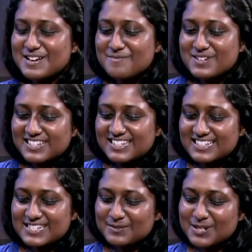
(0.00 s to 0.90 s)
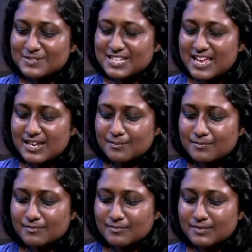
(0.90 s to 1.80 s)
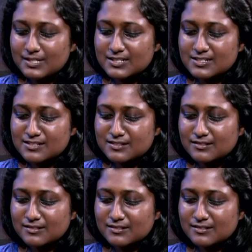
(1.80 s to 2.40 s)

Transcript: but sometimes the aim is